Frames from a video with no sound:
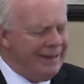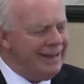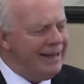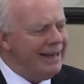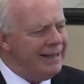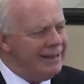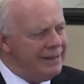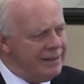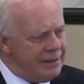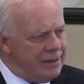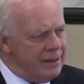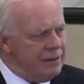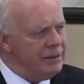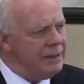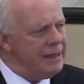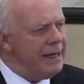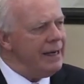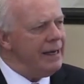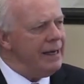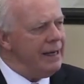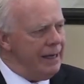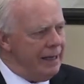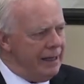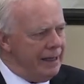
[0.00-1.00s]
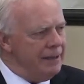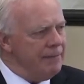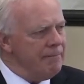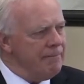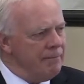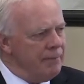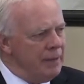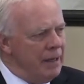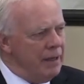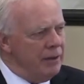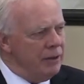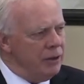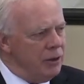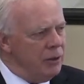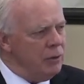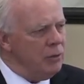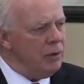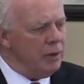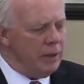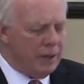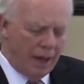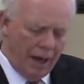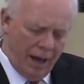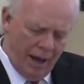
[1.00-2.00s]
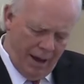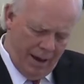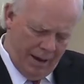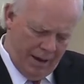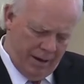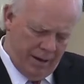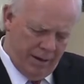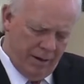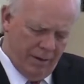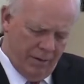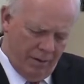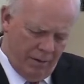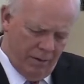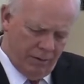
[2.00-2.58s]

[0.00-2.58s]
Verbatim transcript: And today, you and I